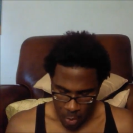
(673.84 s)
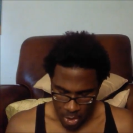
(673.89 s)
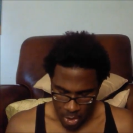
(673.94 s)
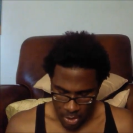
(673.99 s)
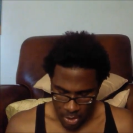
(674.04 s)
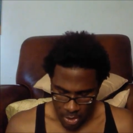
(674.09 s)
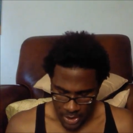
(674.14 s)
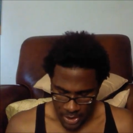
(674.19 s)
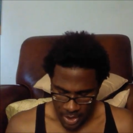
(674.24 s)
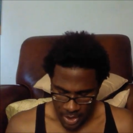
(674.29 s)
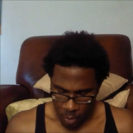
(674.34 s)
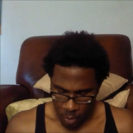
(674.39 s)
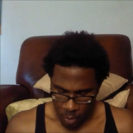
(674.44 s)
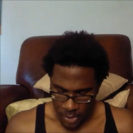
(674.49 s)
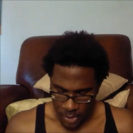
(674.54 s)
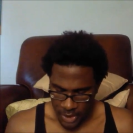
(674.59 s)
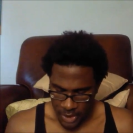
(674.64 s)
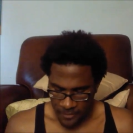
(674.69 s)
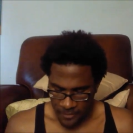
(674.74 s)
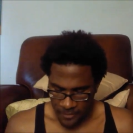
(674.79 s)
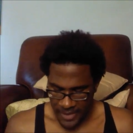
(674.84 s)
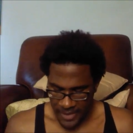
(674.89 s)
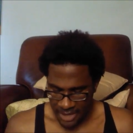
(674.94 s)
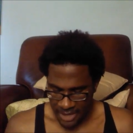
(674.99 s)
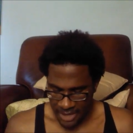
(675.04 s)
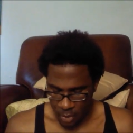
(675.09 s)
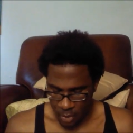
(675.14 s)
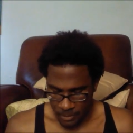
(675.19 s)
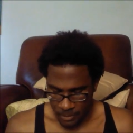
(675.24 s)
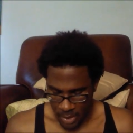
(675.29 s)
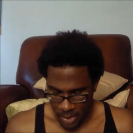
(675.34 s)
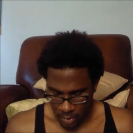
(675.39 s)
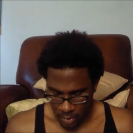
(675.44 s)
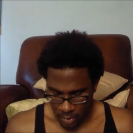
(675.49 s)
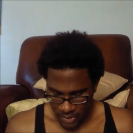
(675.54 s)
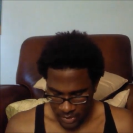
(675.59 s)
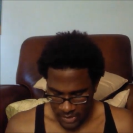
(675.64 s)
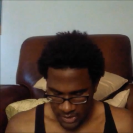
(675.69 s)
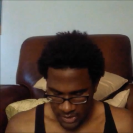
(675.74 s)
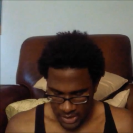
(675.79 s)
word, and what you value
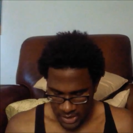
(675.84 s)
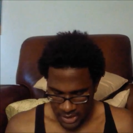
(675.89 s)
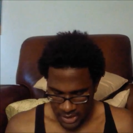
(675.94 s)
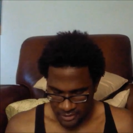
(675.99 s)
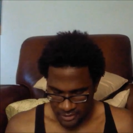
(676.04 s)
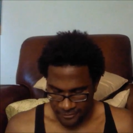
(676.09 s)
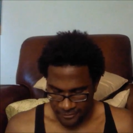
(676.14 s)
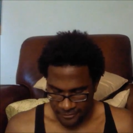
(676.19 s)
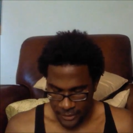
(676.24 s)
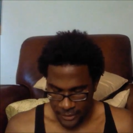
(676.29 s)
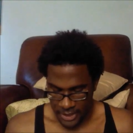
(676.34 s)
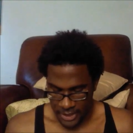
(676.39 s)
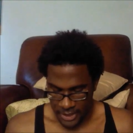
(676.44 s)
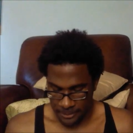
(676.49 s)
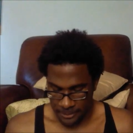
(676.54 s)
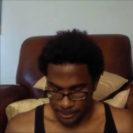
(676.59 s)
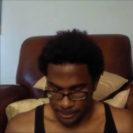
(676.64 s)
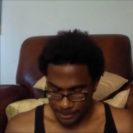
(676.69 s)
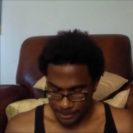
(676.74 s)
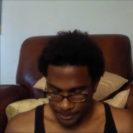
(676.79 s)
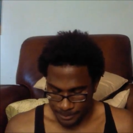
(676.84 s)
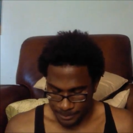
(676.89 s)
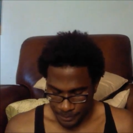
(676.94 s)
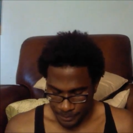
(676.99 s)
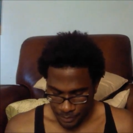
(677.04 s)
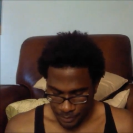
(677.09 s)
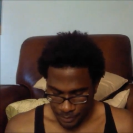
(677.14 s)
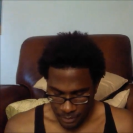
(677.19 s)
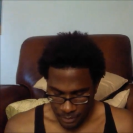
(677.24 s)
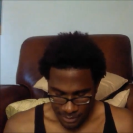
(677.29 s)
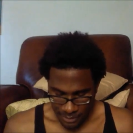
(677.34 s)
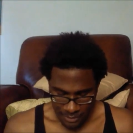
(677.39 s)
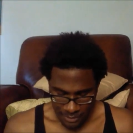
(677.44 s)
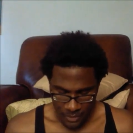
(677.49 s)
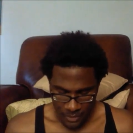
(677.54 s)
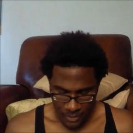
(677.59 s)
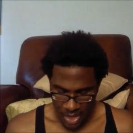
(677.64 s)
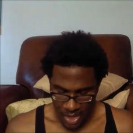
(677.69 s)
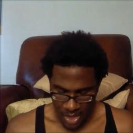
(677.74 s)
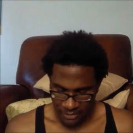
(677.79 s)
most is freedom.
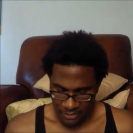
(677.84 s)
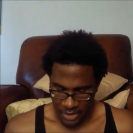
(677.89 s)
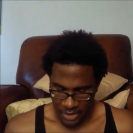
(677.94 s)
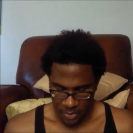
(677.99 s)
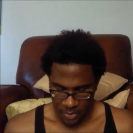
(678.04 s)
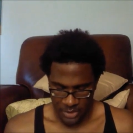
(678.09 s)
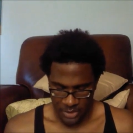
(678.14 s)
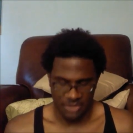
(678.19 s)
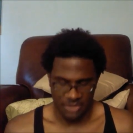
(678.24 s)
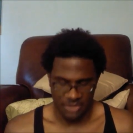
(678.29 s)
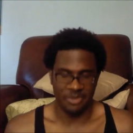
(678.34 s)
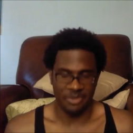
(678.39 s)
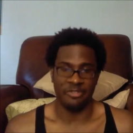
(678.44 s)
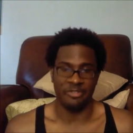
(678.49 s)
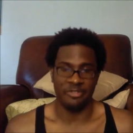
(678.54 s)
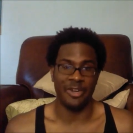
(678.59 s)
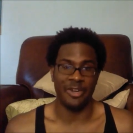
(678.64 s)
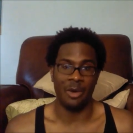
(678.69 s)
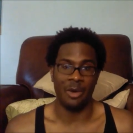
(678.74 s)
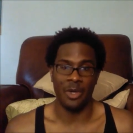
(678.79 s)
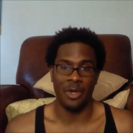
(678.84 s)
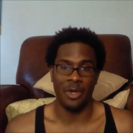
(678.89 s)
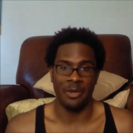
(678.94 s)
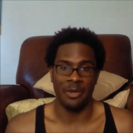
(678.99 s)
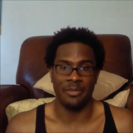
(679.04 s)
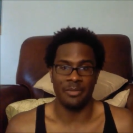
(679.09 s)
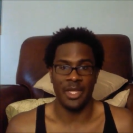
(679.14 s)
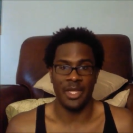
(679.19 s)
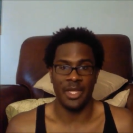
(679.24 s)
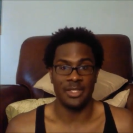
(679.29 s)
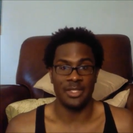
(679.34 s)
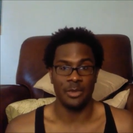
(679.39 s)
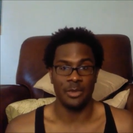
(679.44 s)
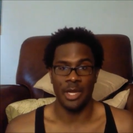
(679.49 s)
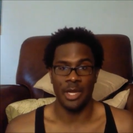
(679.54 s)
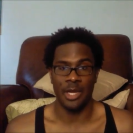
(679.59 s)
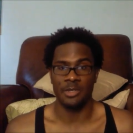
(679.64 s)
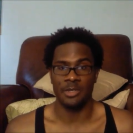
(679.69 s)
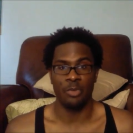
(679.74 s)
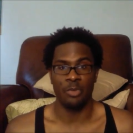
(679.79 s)
I've always wanted to be free. I want to. That's
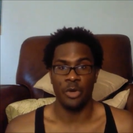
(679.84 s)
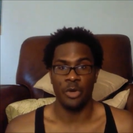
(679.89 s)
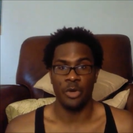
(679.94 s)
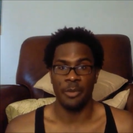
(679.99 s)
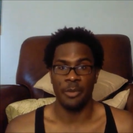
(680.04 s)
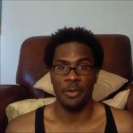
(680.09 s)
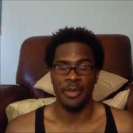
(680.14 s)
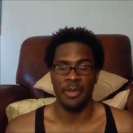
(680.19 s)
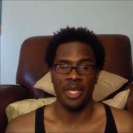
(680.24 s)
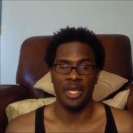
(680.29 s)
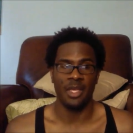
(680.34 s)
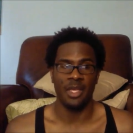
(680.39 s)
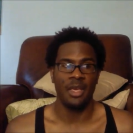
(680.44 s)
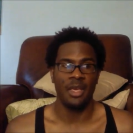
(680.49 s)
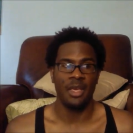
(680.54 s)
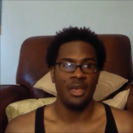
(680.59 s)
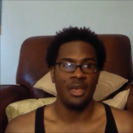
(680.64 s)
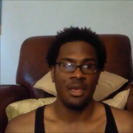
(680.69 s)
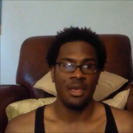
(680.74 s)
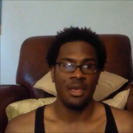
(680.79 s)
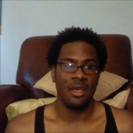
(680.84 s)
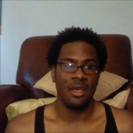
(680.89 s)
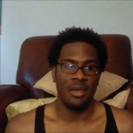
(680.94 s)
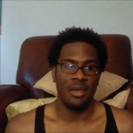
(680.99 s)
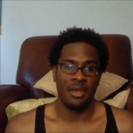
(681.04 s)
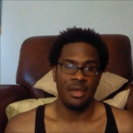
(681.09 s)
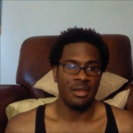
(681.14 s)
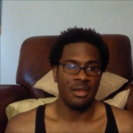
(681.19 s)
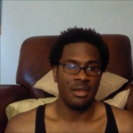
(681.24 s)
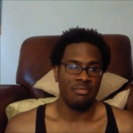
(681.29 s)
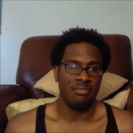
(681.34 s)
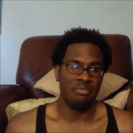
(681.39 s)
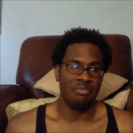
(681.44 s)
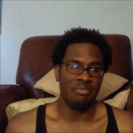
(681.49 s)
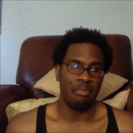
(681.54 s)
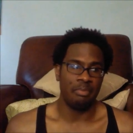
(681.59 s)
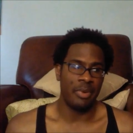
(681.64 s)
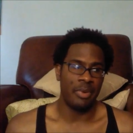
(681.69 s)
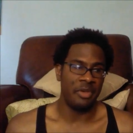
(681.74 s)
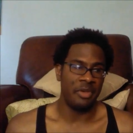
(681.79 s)
what I was born to be.
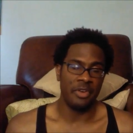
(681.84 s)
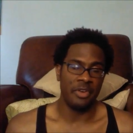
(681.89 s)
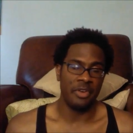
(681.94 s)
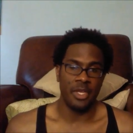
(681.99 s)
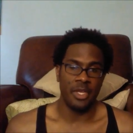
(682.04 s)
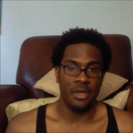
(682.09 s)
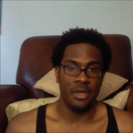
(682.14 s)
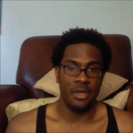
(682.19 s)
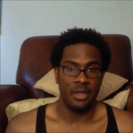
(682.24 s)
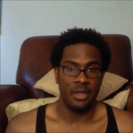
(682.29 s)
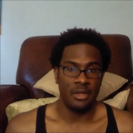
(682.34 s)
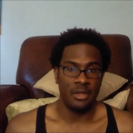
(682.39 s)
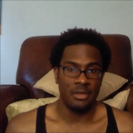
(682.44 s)
Period.